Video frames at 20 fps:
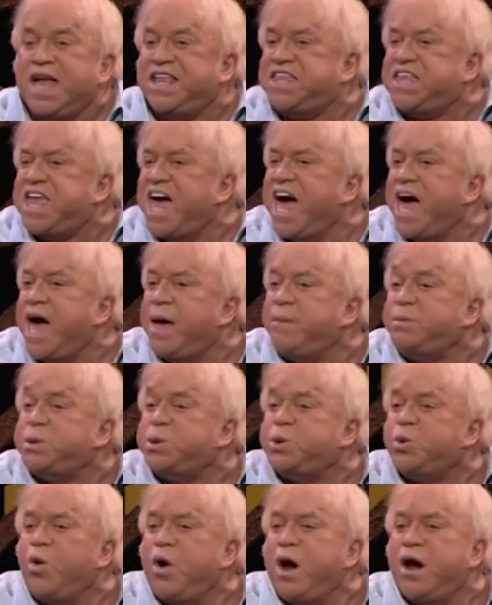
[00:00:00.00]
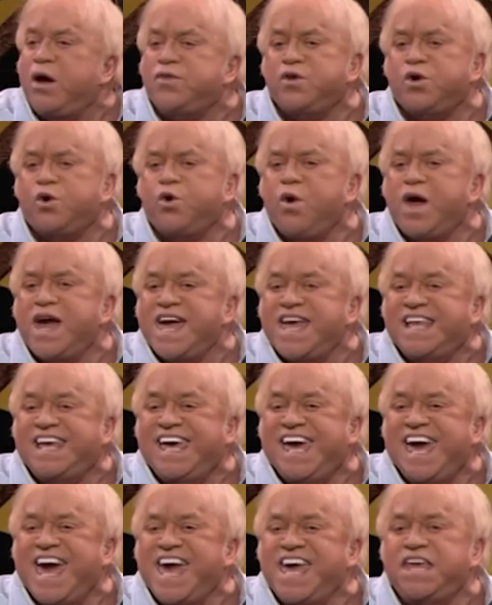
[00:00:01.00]
Times Square, the Grand
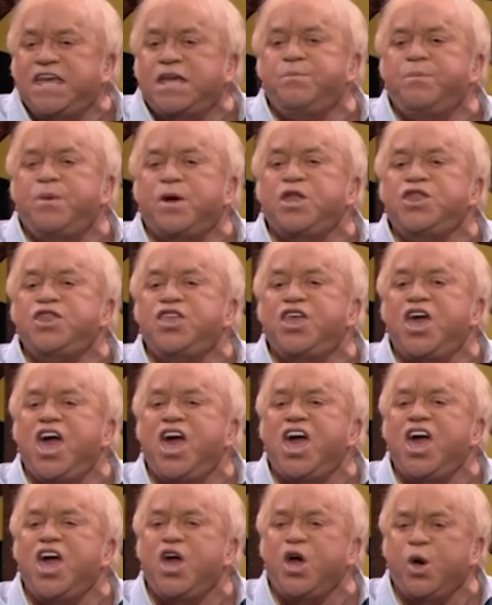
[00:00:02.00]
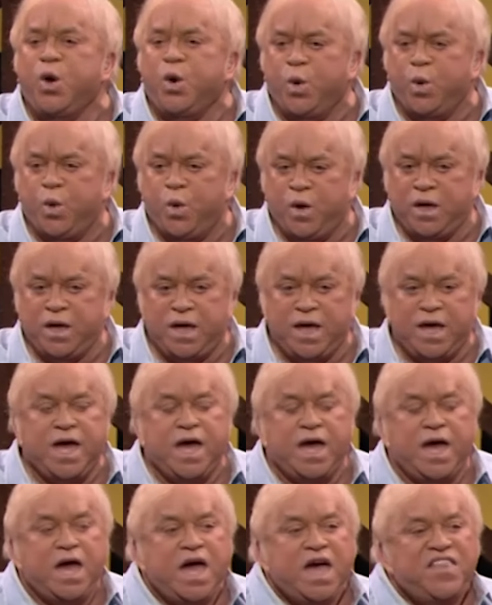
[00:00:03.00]
Canyon, but no.
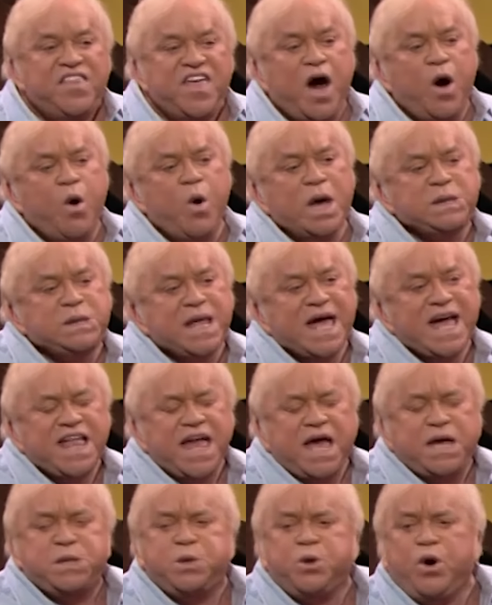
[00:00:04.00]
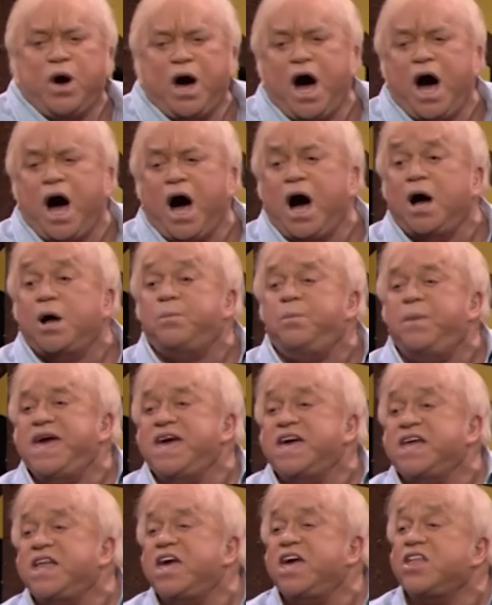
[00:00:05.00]
They always land next to a hog
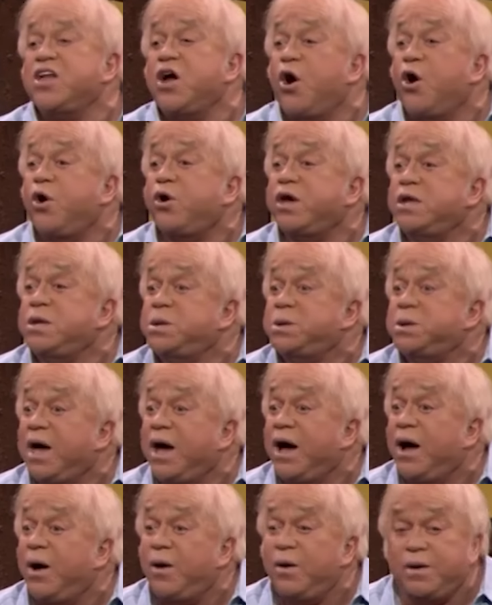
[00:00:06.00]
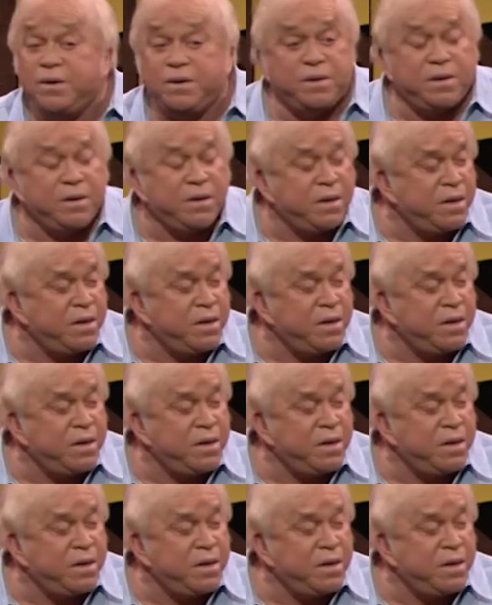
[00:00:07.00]
pen in Arkansas.